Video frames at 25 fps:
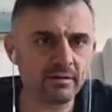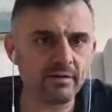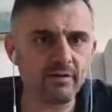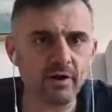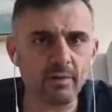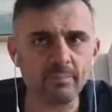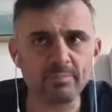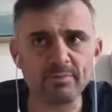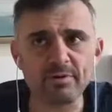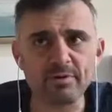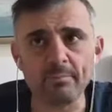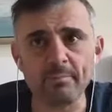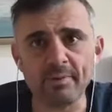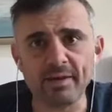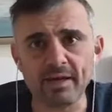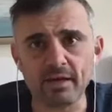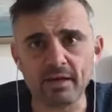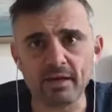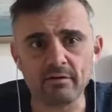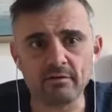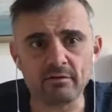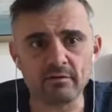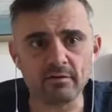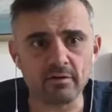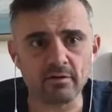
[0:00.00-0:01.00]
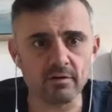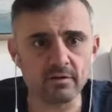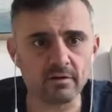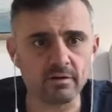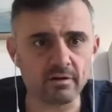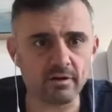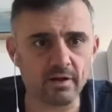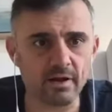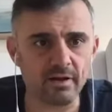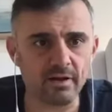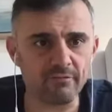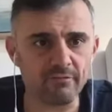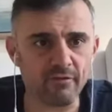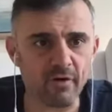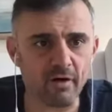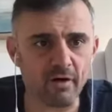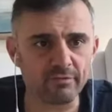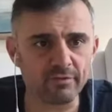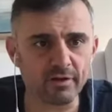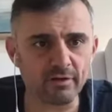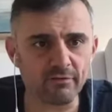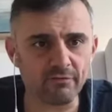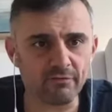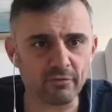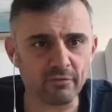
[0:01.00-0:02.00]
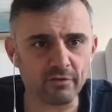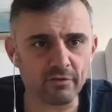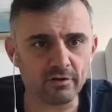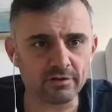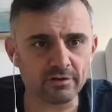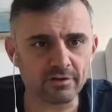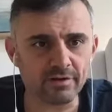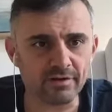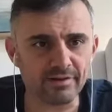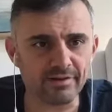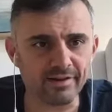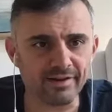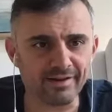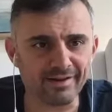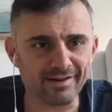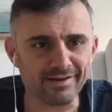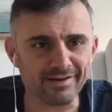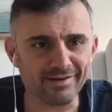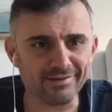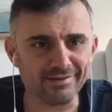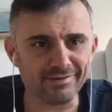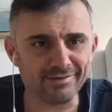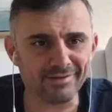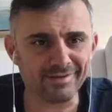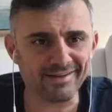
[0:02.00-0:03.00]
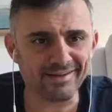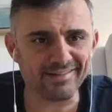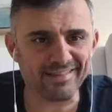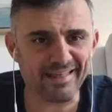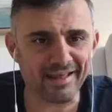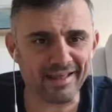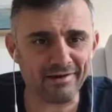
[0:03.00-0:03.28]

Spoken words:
up to me to get involved in in the league that